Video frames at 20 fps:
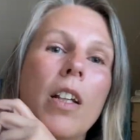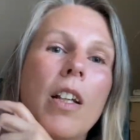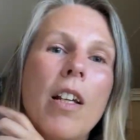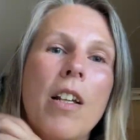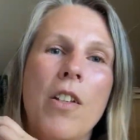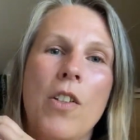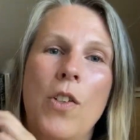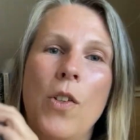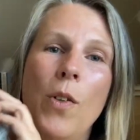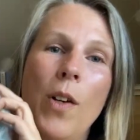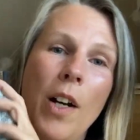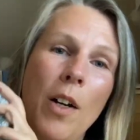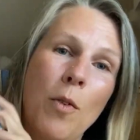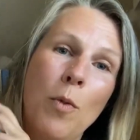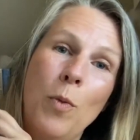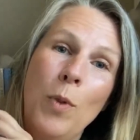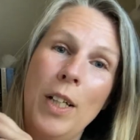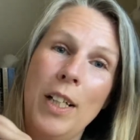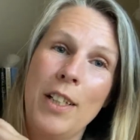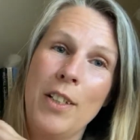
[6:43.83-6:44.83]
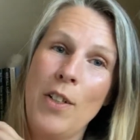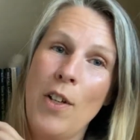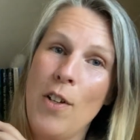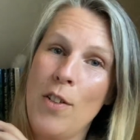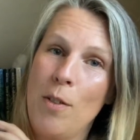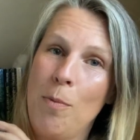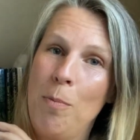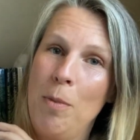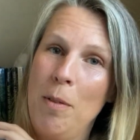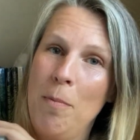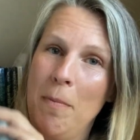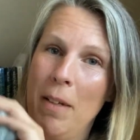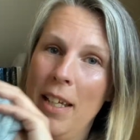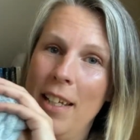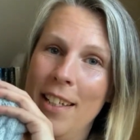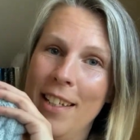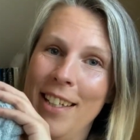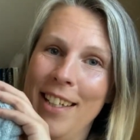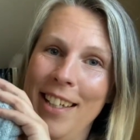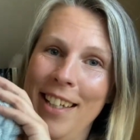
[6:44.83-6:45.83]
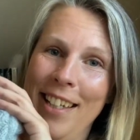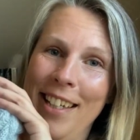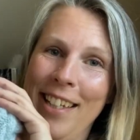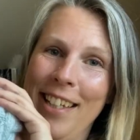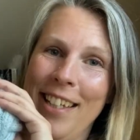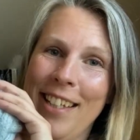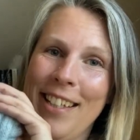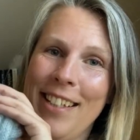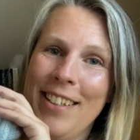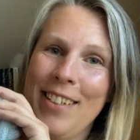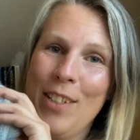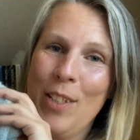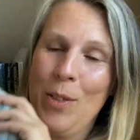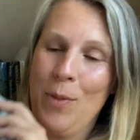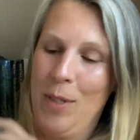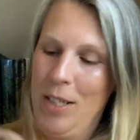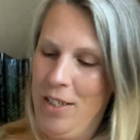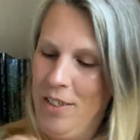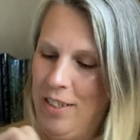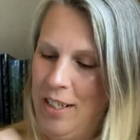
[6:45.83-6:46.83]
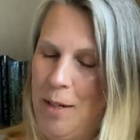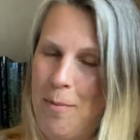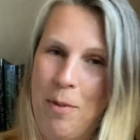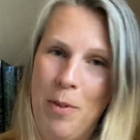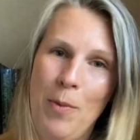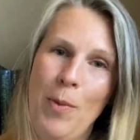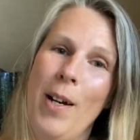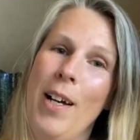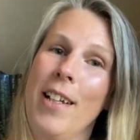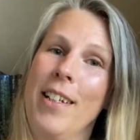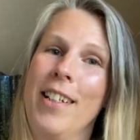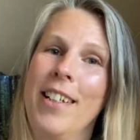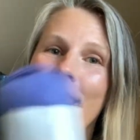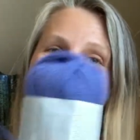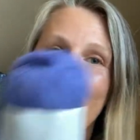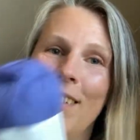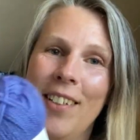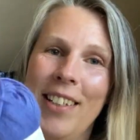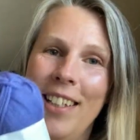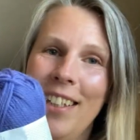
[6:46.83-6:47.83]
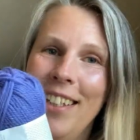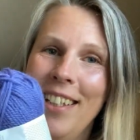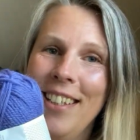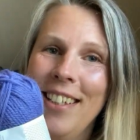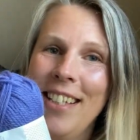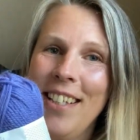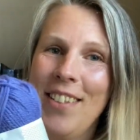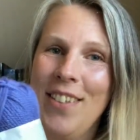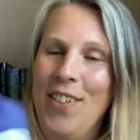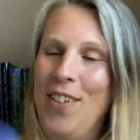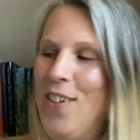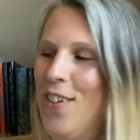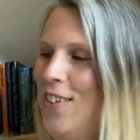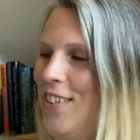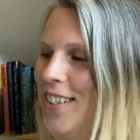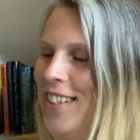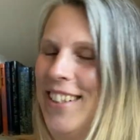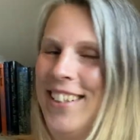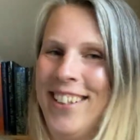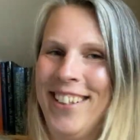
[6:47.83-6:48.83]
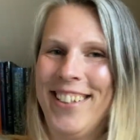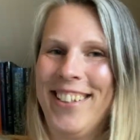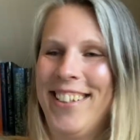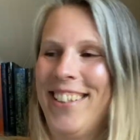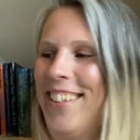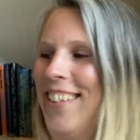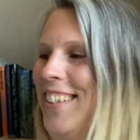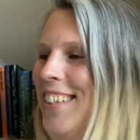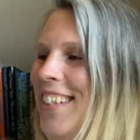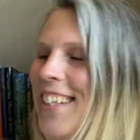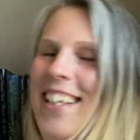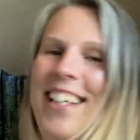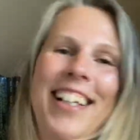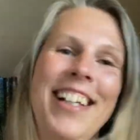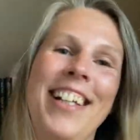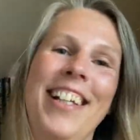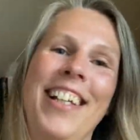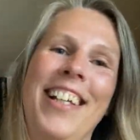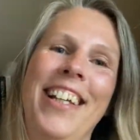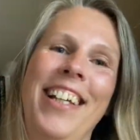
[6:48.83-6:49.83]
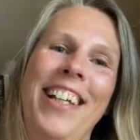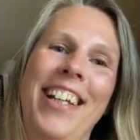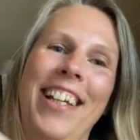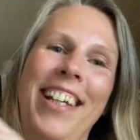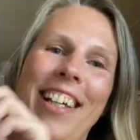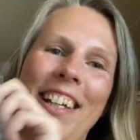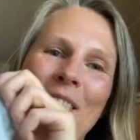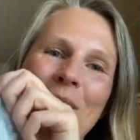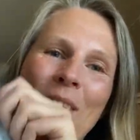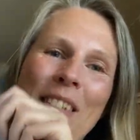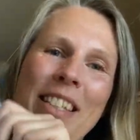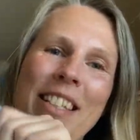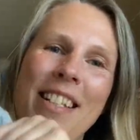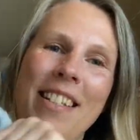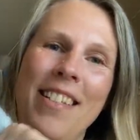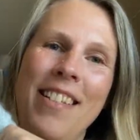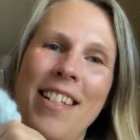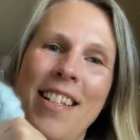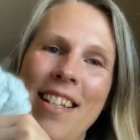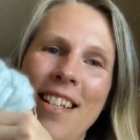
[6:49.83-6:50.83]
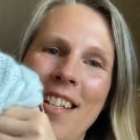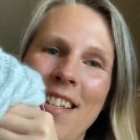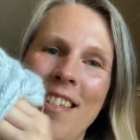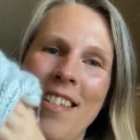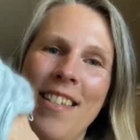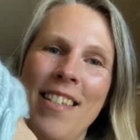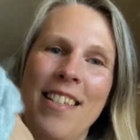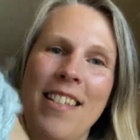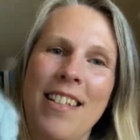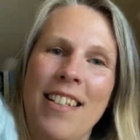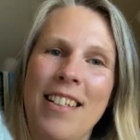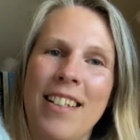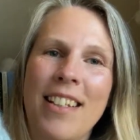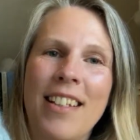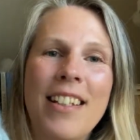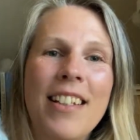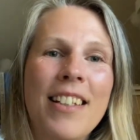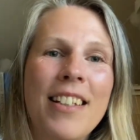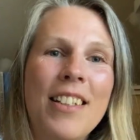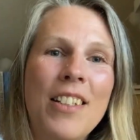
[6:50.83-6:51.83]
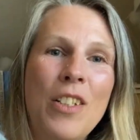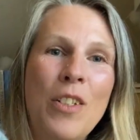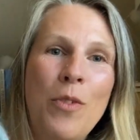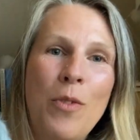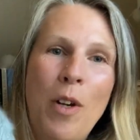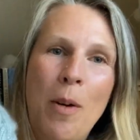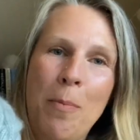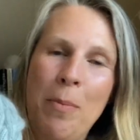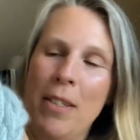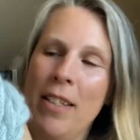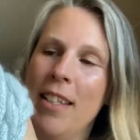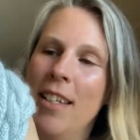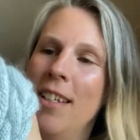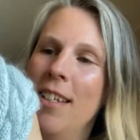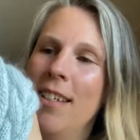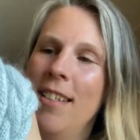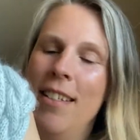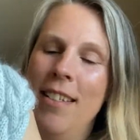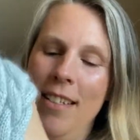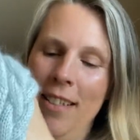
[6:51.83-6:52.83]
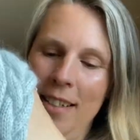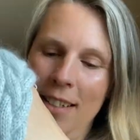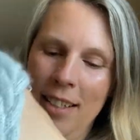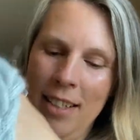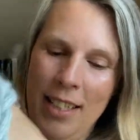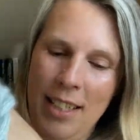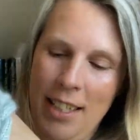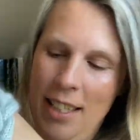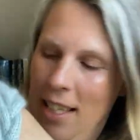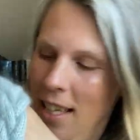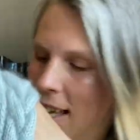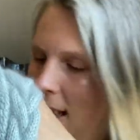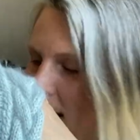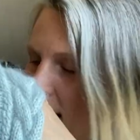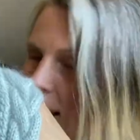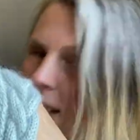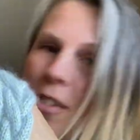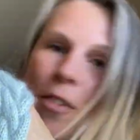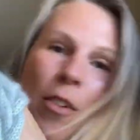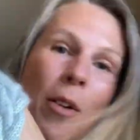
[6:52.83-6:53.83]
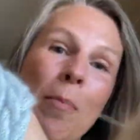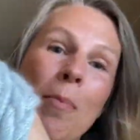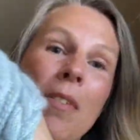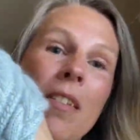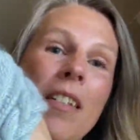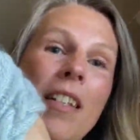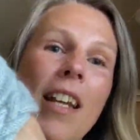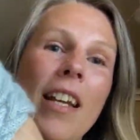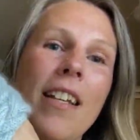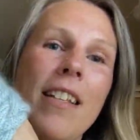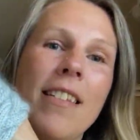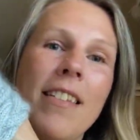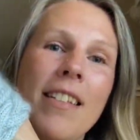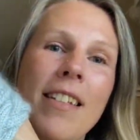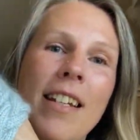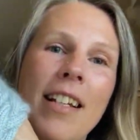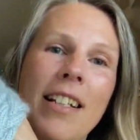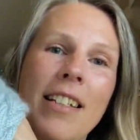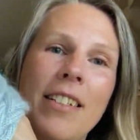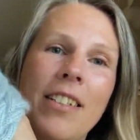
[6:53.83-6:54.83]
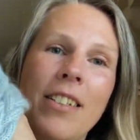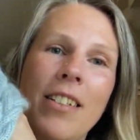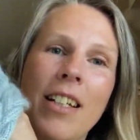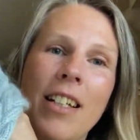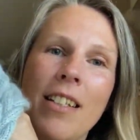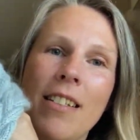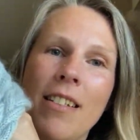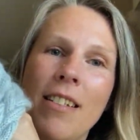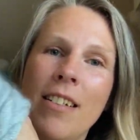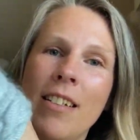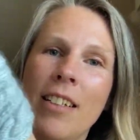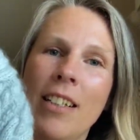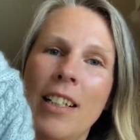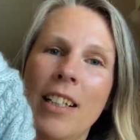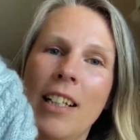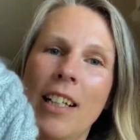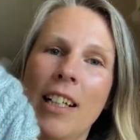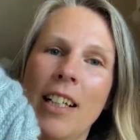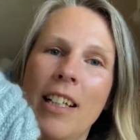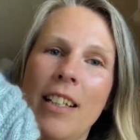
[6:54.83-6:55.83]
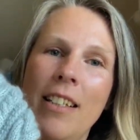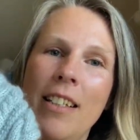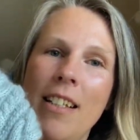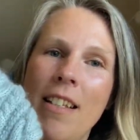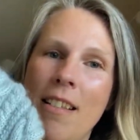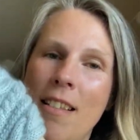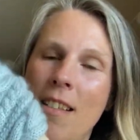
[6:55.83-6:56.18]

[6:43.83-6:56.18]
So I will not be making the sweater number 1 in this yarn. But this is Drops Kid Silk and Drops Daisy held together, and this